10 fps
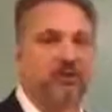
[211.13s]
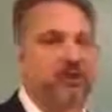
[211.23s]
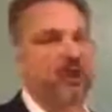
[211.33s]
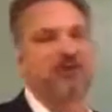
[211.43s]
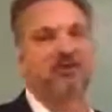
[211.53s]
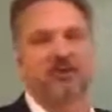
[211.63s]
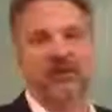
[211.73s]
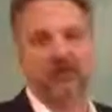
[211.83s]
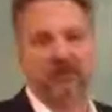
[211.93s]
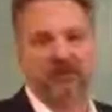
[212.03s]
but you can't
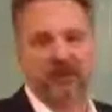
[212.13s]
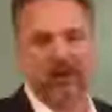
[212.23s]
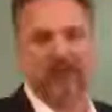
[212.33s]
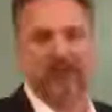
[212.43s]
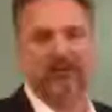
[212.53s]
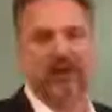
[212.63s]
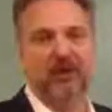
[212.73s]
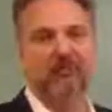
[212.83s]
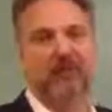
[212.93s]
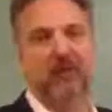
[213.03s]
see them in the matrix
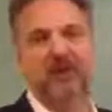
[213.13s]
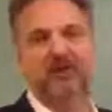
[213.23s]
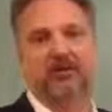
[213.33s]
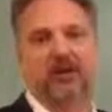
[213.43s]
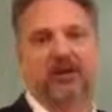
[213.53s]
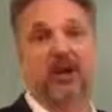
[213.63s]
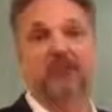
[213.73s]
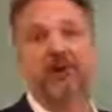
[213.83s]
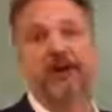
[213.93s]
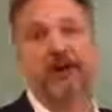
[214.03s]
yet because they're
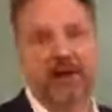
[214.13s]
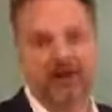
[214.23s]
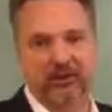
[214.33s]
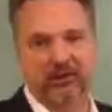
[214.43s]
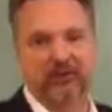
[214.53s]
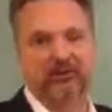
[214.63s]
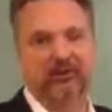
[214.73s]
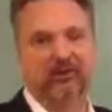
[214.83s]
unpaid agents.